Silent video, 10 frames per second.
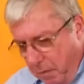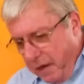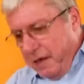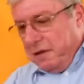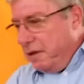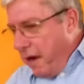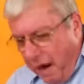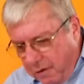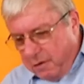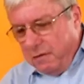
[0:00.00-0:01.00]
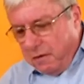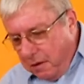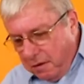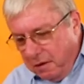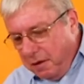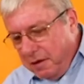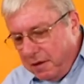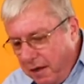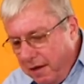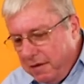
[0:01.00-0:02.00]
bring it to the house of God, the
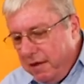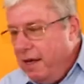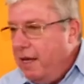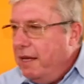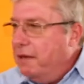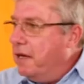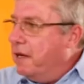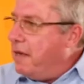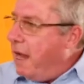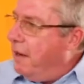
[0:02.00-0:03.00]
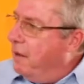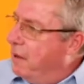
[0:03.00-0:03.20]
tithe. It's exactly